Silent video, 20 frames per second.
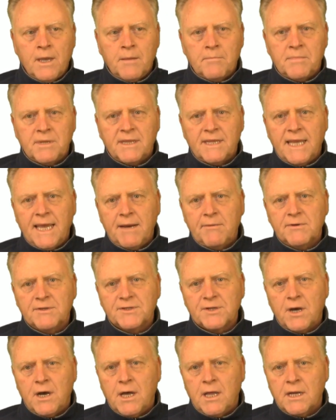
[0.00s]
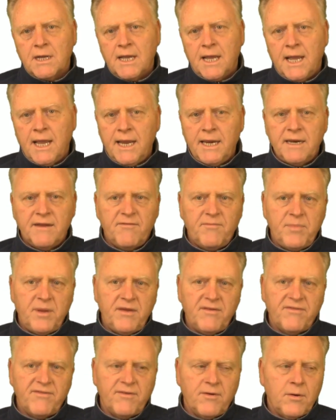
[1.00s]
But that was all kind of
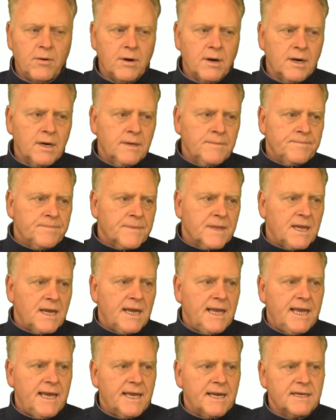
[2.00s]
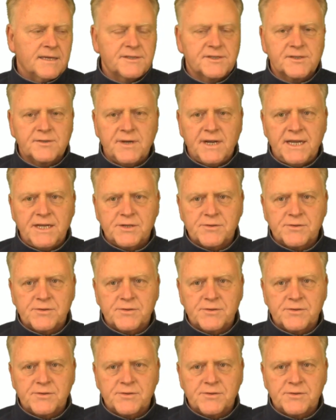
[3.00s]
before I had a strange